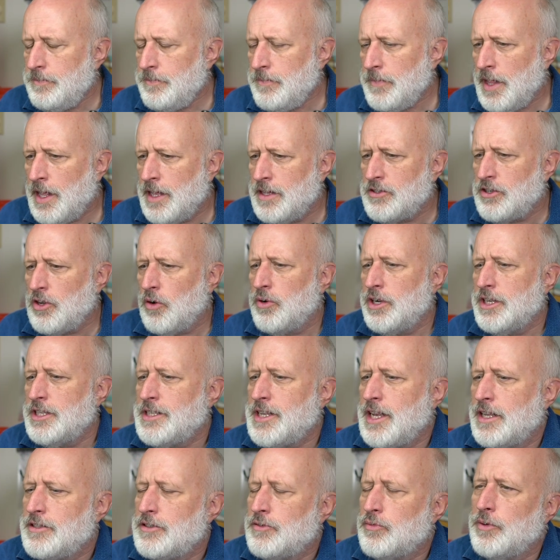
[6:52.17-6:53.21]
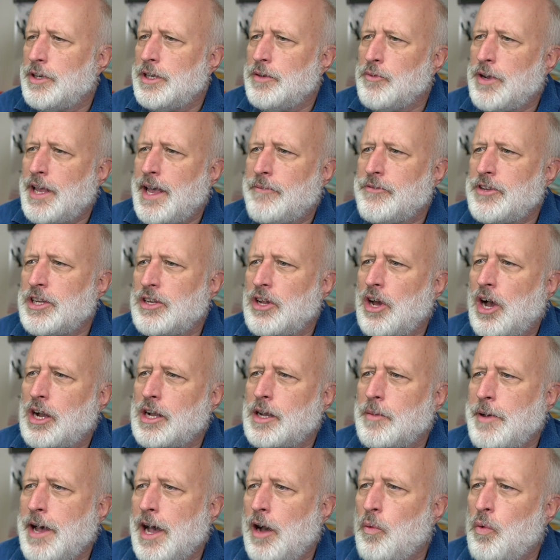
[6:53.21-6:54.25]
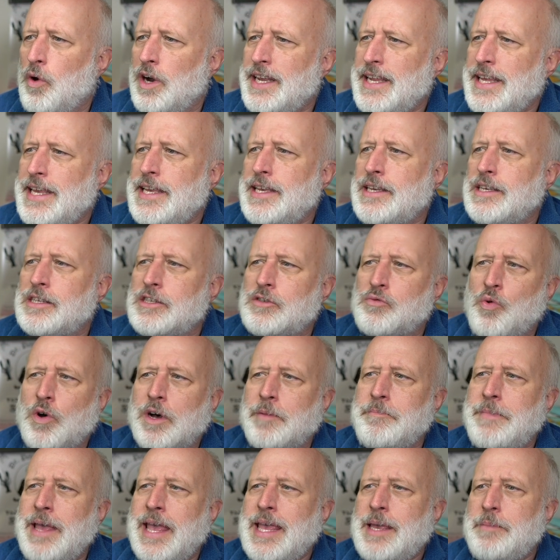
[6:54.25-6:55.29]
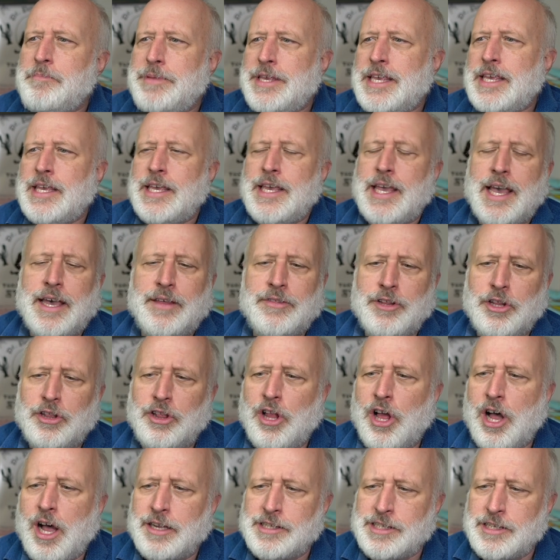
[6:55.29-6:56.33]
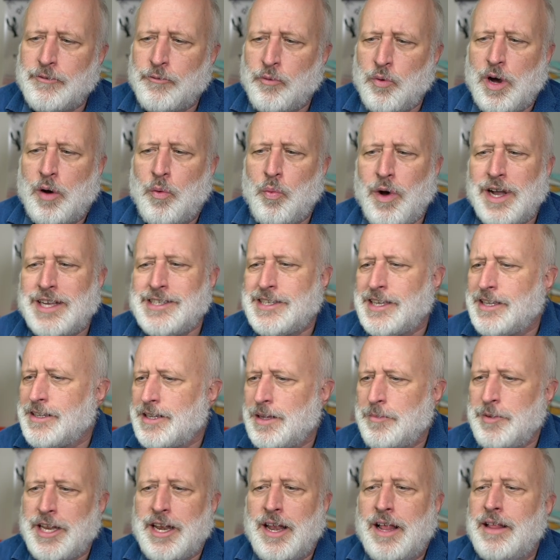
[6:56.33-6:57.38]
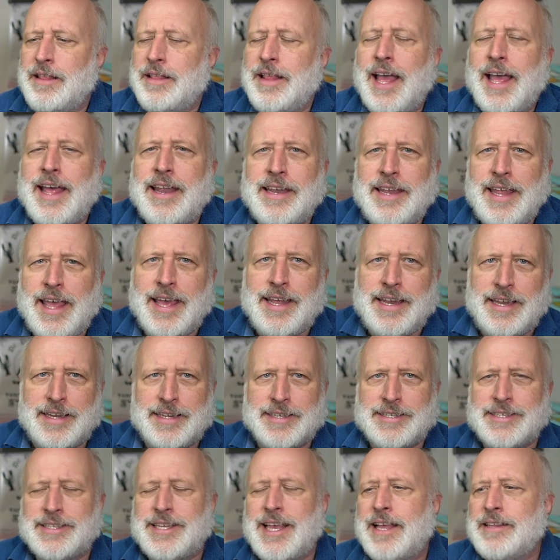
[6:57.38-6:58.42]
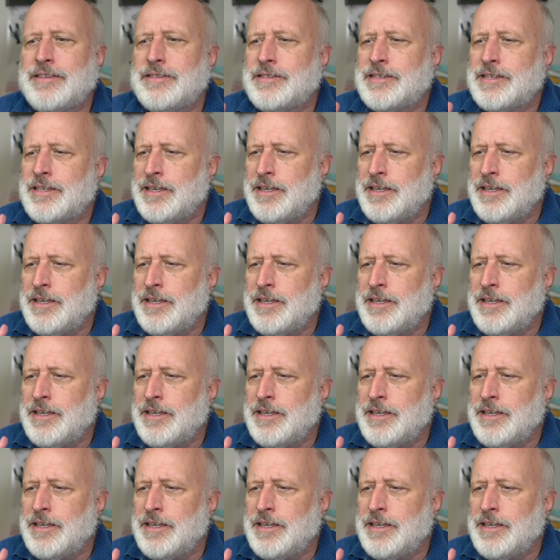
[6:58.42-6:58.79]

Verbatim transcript: And so in a sense, we, we have to talk about what is, what may be, and the loss of what wasn't. I mean, and, and in a sense,